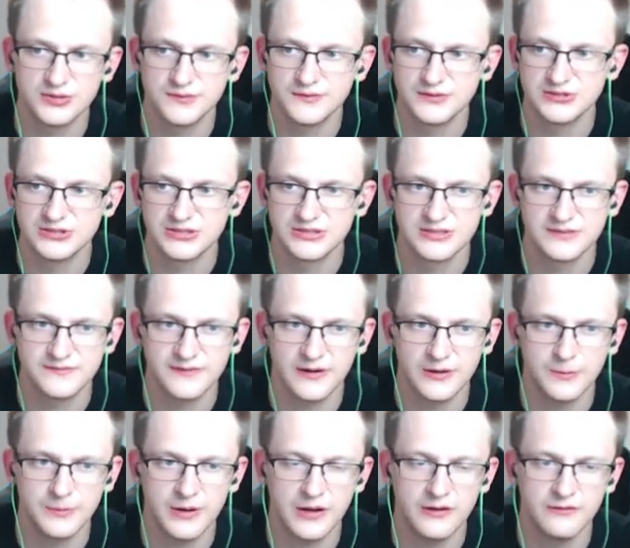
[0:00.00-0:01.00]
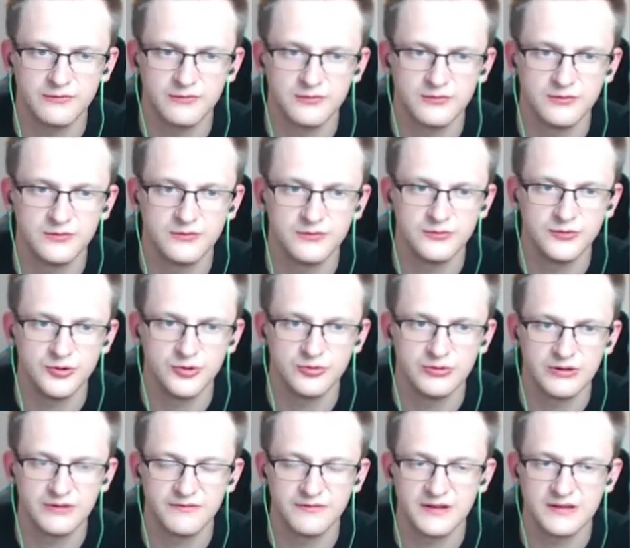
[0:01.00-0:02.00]
which is a very powerful new
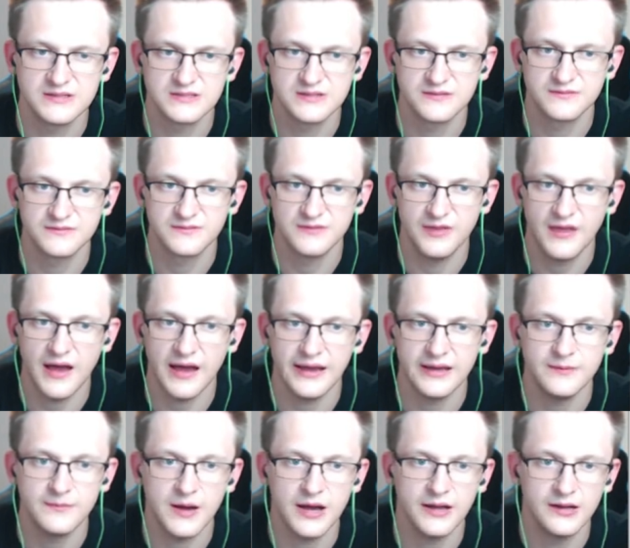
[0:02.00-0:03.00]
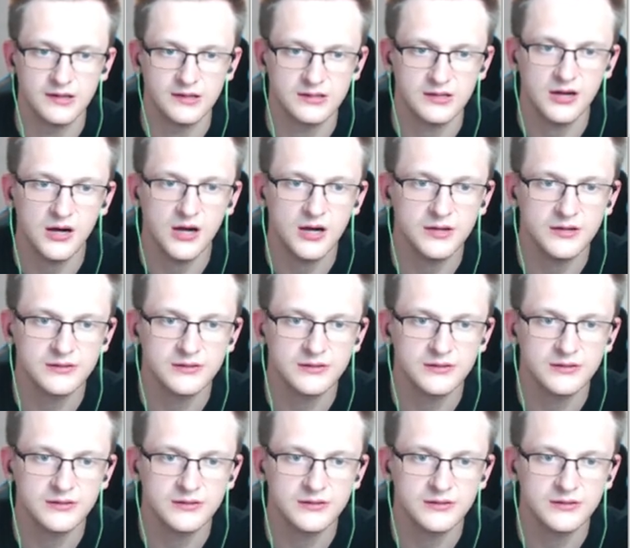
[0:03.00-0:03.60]
defensive nine mana card.